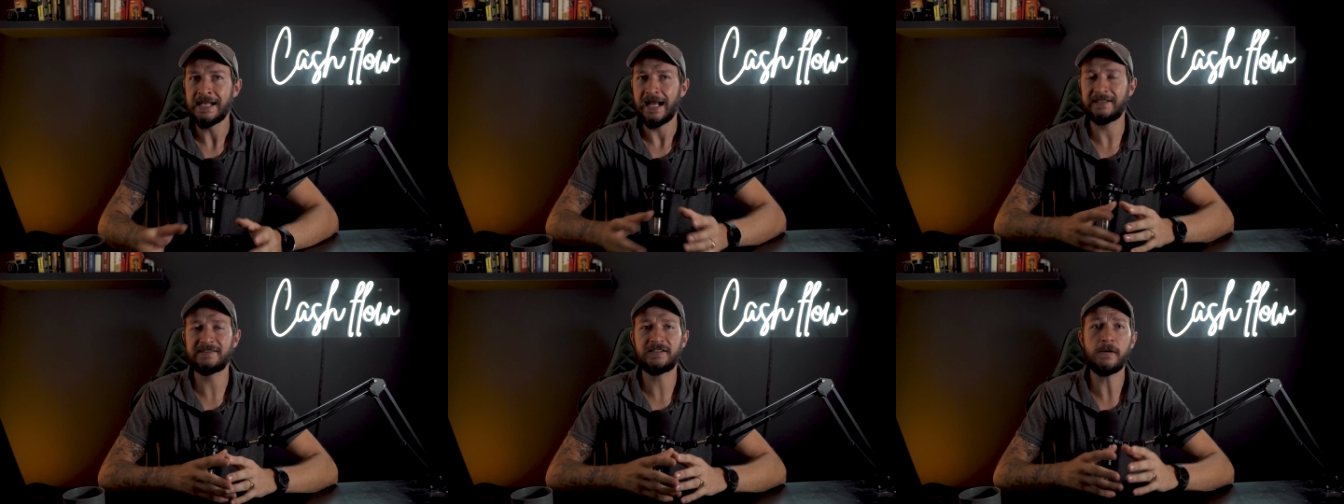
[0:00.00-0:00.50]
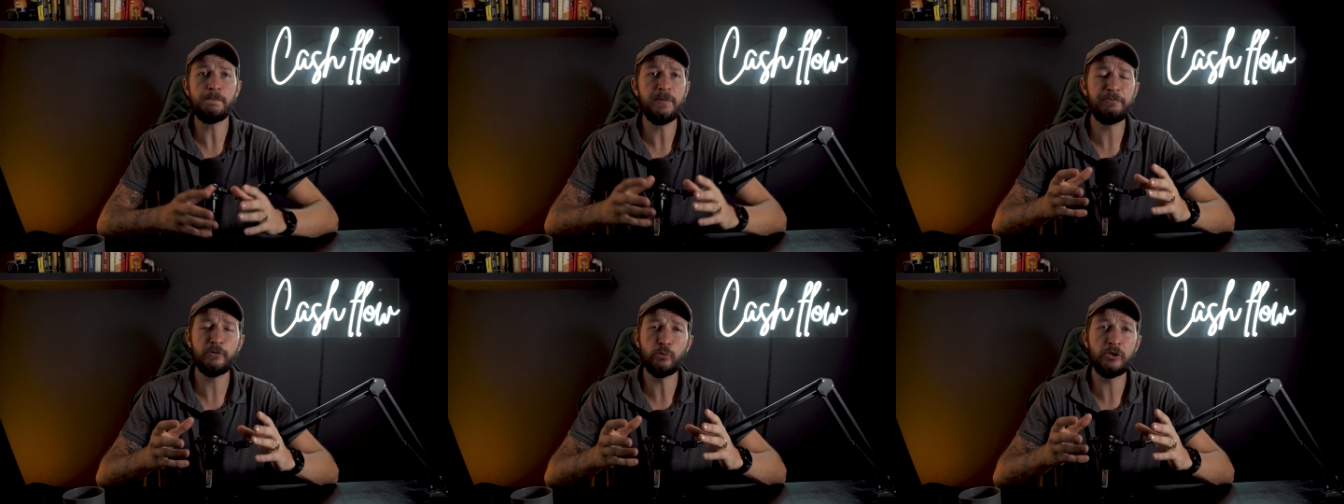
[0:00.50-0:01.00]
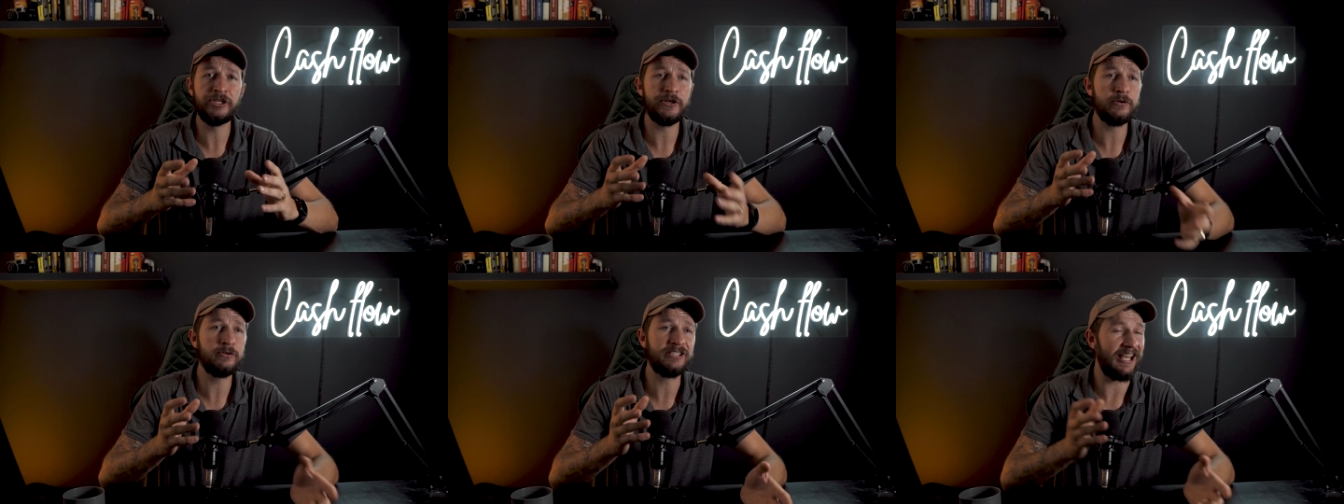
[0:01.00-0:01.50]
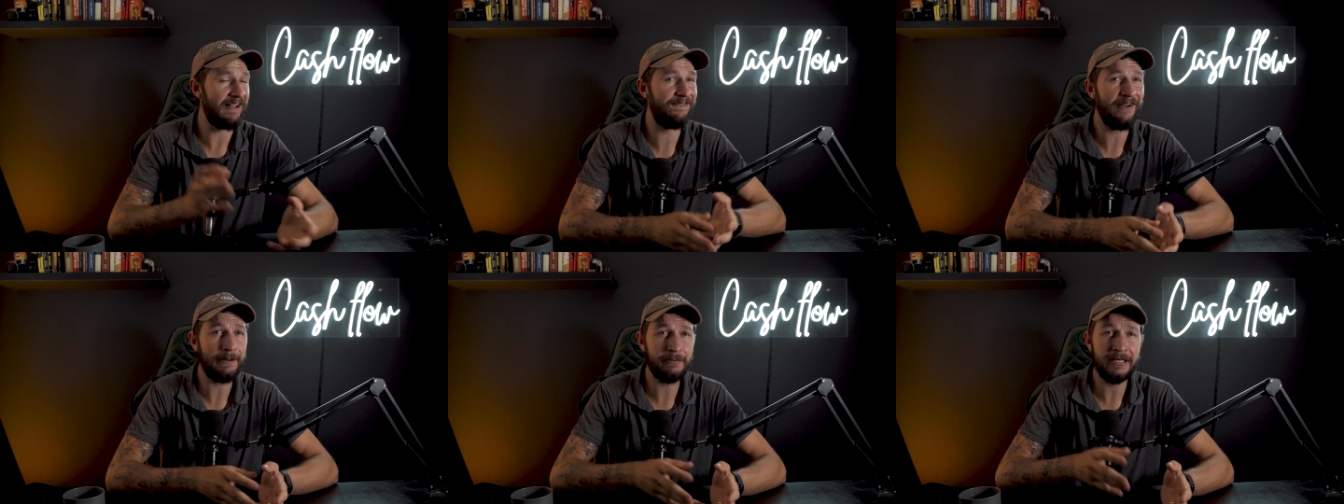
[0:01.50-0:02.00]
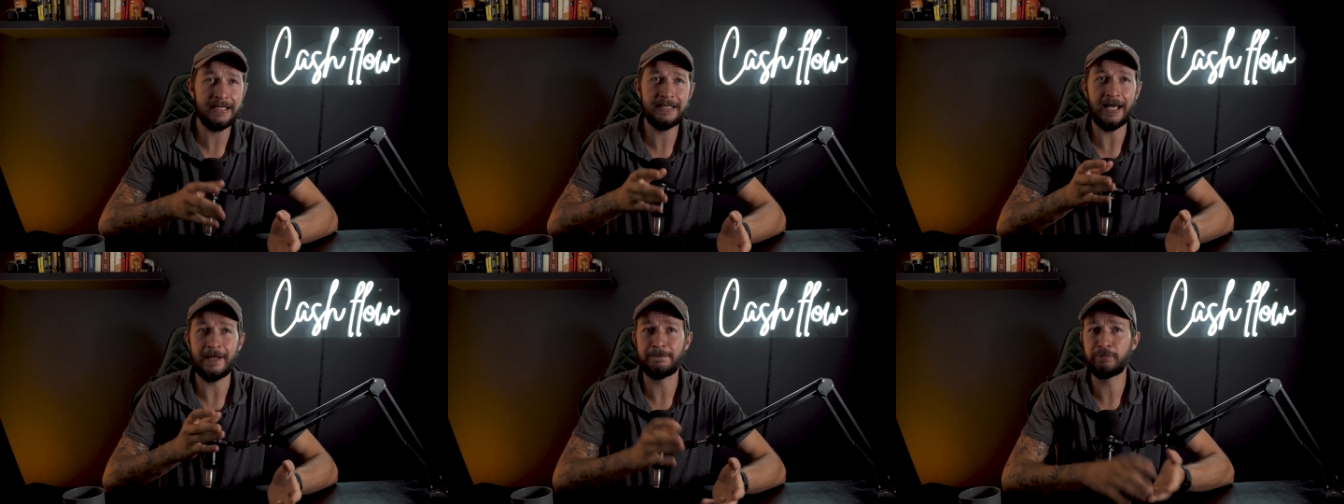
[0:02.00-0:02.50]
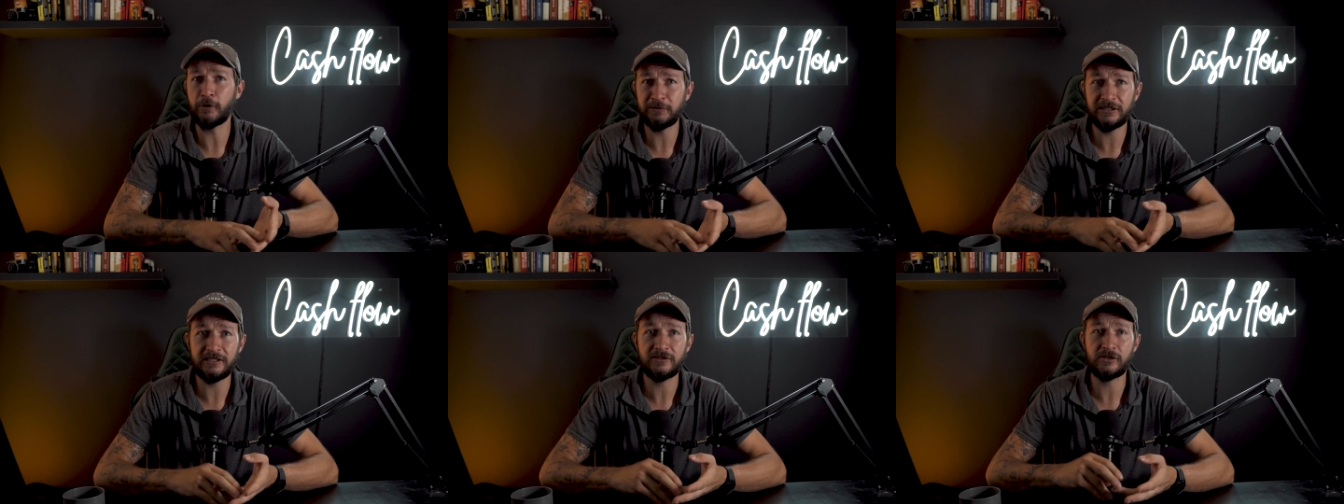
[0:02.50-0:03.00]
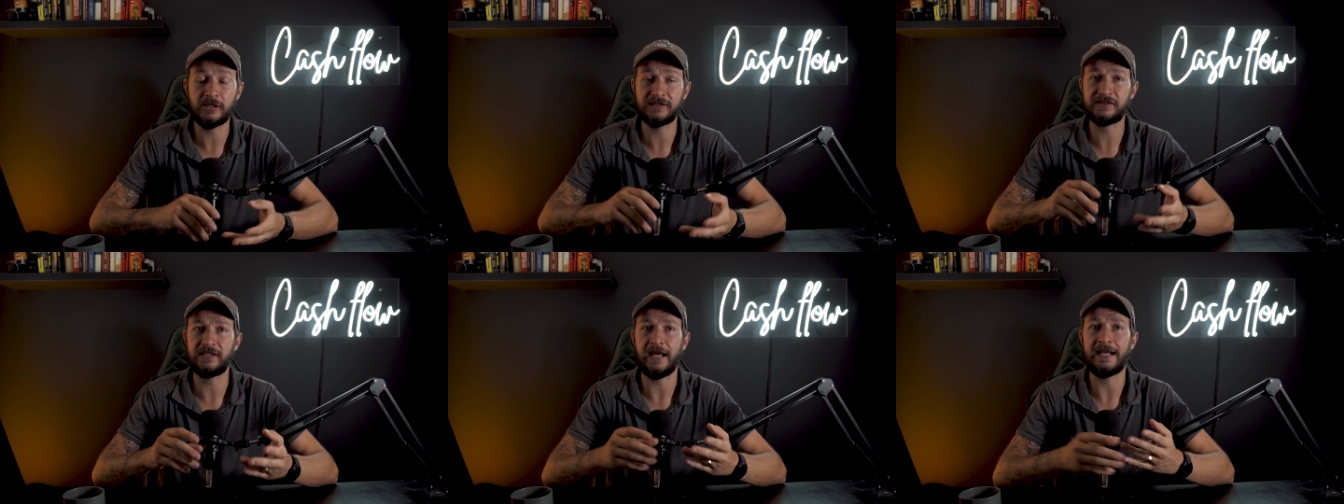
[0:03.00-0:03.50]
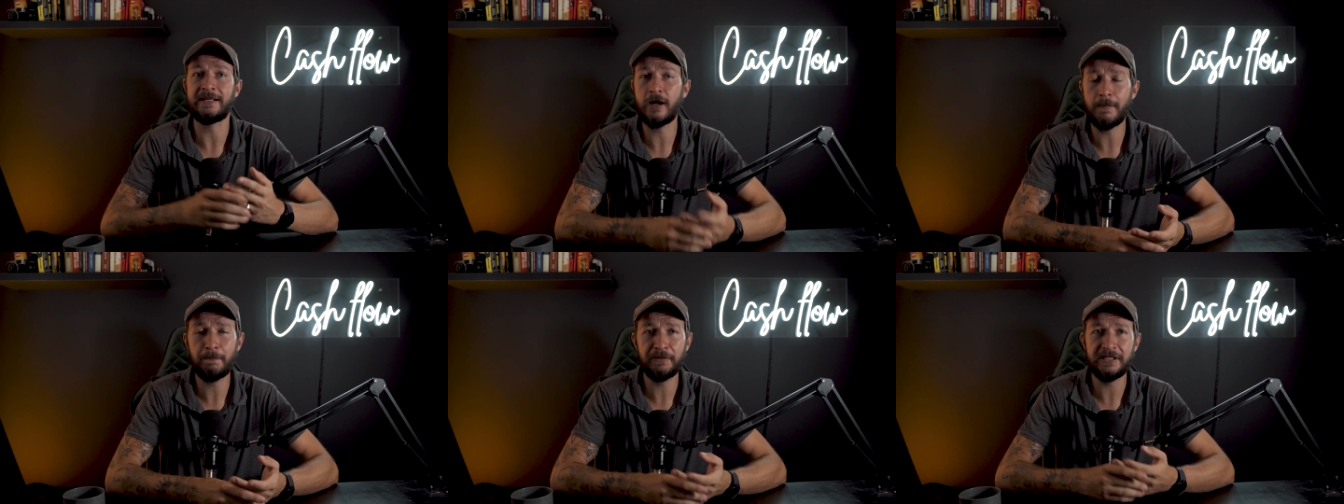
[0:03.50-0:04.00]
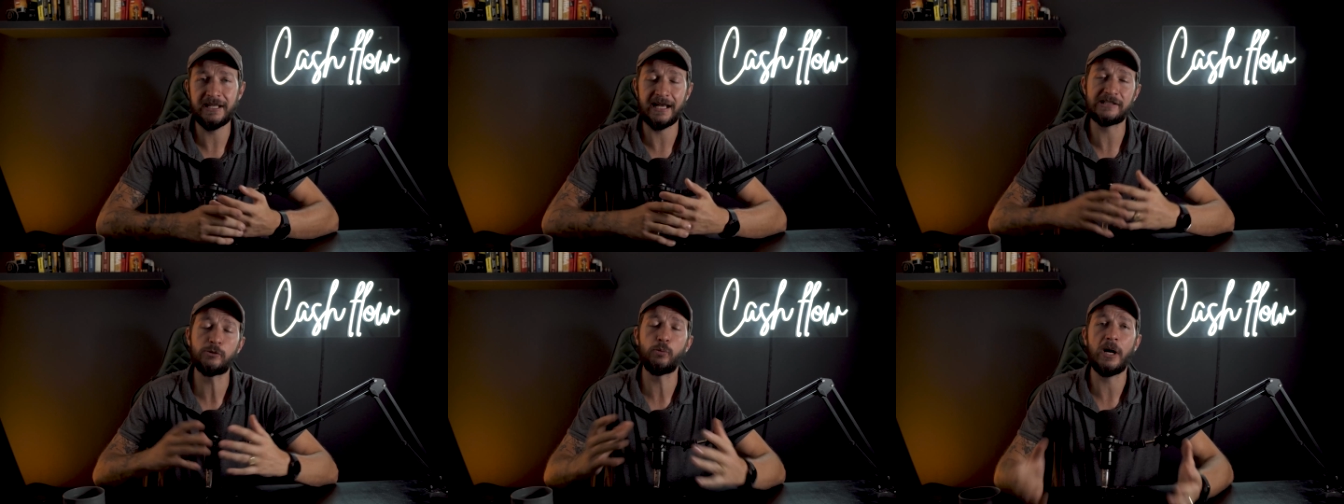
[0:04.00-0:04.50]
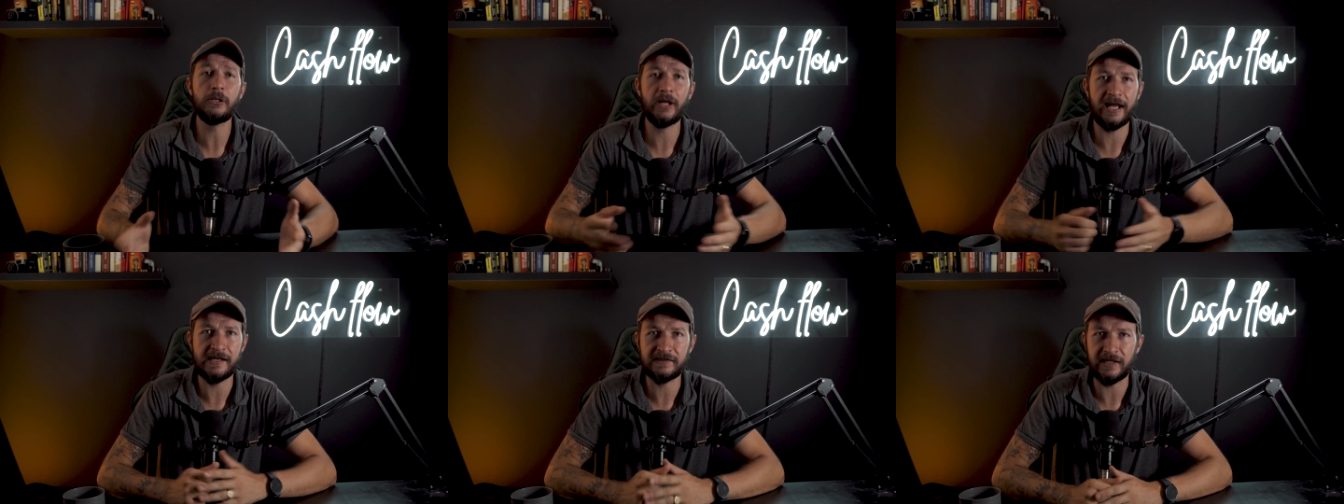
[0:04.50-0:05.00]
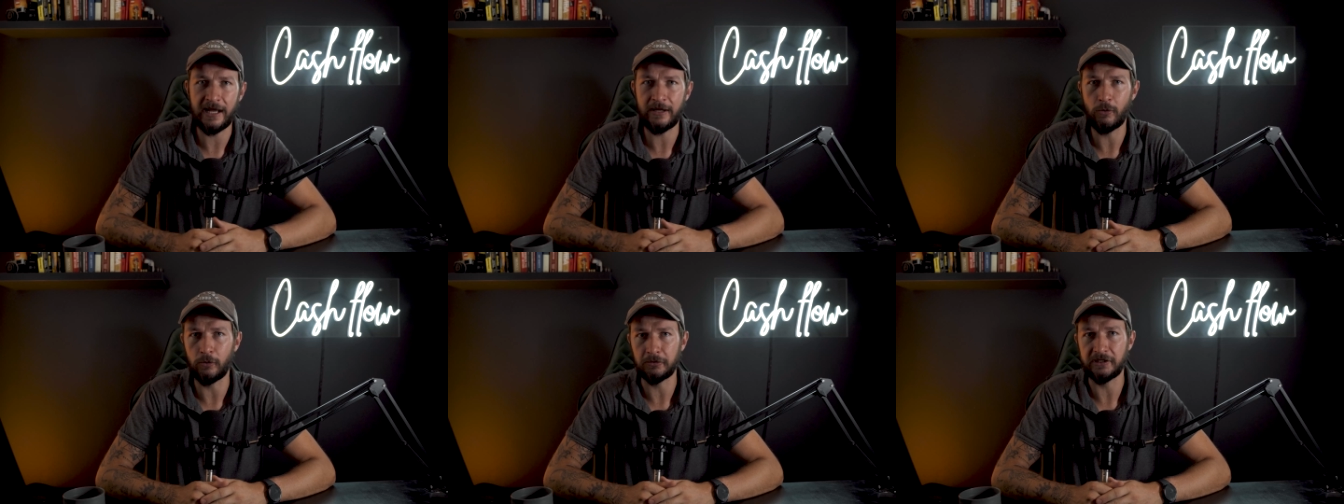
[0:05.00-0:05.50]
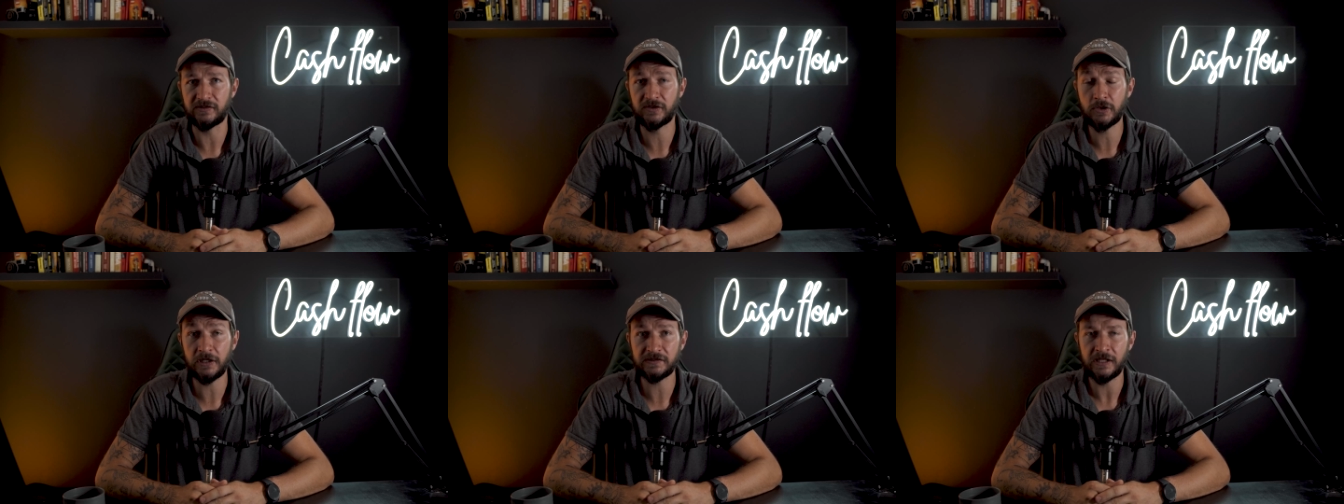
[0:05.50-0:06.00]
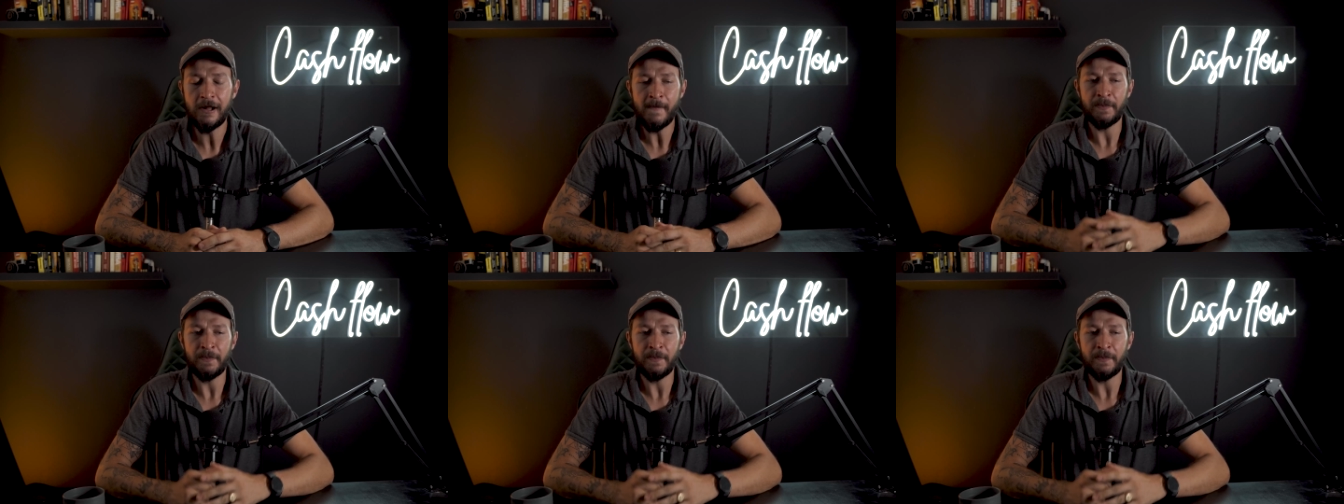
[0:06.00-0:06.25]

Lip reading: and some people will use a family family, a property trust, a company, as well as a holdings trust.